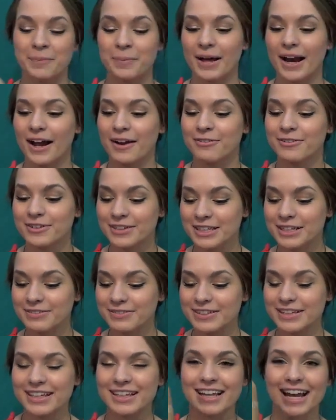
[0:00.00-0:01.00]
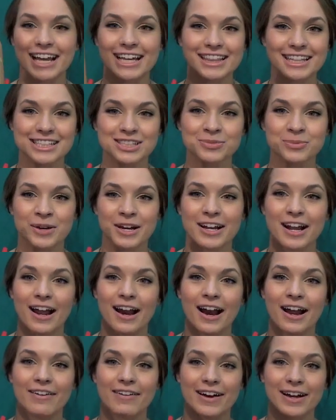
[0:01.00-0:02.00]
But I really like this one,
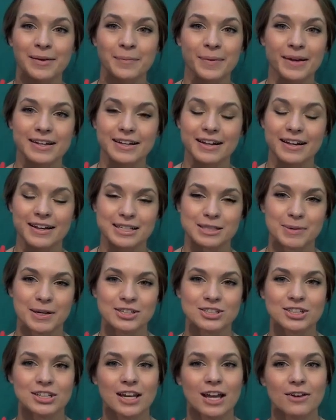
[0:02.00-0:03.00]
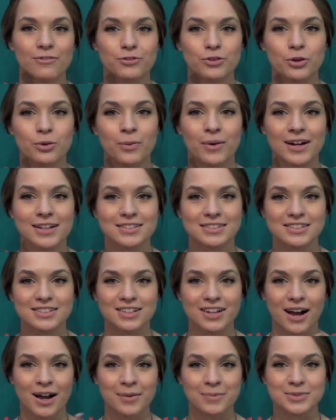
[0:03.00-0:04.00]
and I recommend it, especially if you want
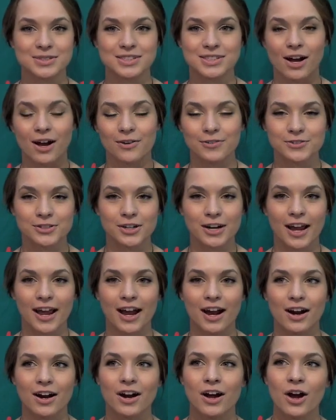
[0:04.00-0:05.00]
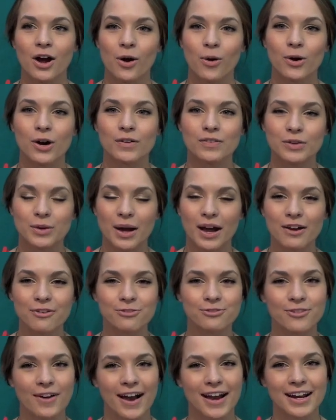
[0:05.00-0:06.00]
softer hair, or if you
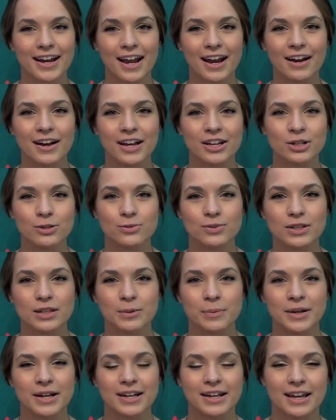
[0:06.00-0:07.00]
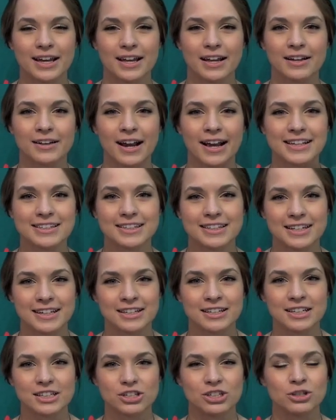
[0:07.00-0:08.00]
have fine hair and you really want to get it nicely
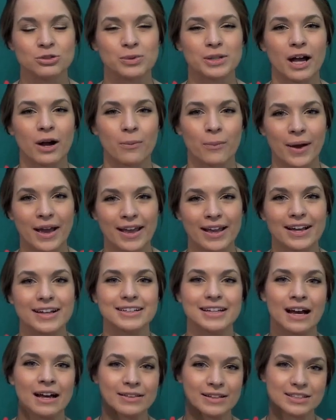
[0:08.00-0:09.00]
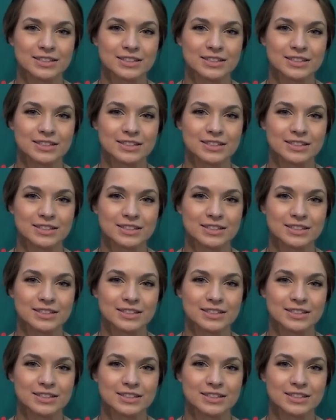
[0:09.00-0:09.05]
conditioned without weighing it down.